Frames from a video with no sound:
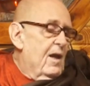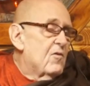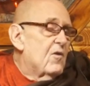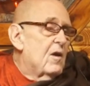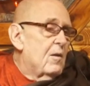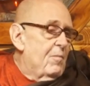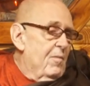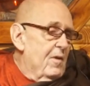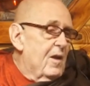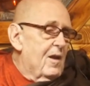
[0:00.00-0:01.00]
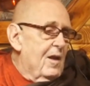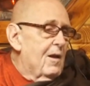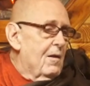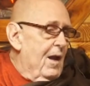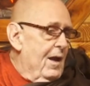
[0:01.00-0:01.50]
It's gonna,
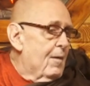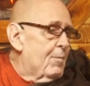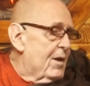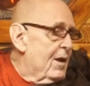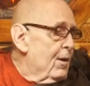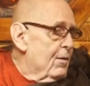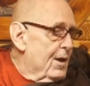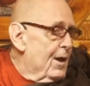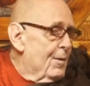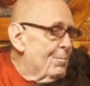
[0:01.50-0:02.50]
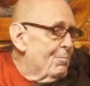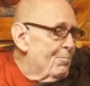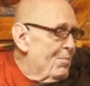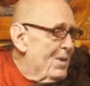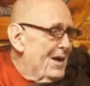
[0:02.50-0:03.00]
it'll happen. He'll come,
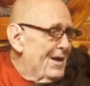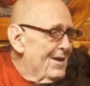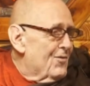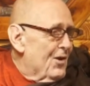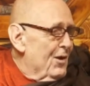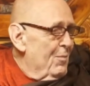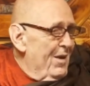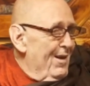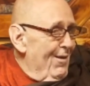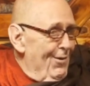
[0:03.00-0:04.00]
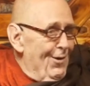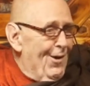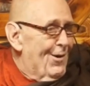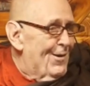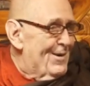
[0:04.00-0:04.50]
but it's gonna be a
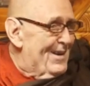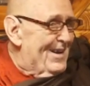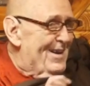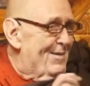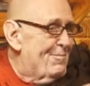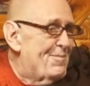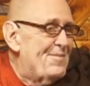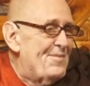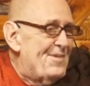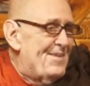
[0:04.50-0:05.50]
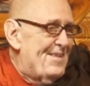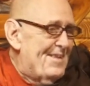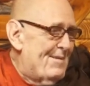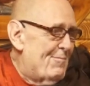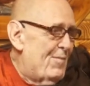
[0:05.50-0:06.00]
long time
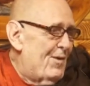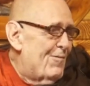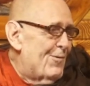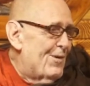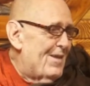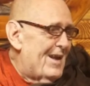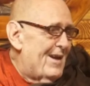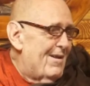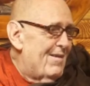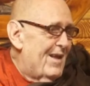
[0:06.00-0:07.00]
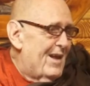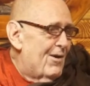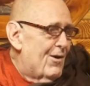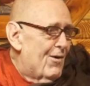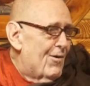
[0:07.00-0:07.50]
before that that
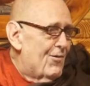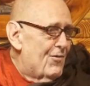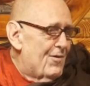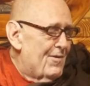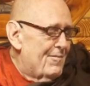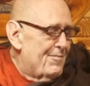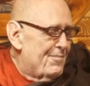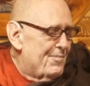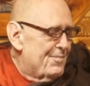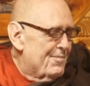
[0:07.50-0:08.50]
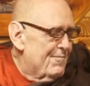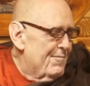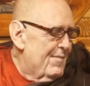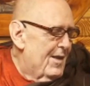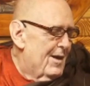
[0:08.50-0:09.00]
occurs.
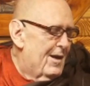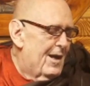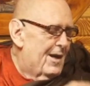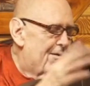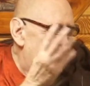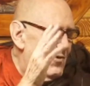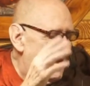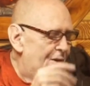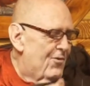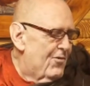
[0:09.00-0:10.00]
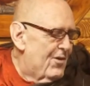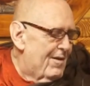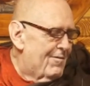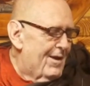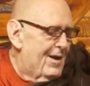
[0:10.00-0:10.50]
A lot of changes
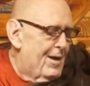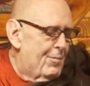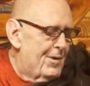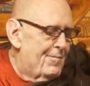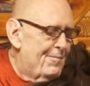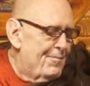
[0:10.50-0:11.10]
have to happen.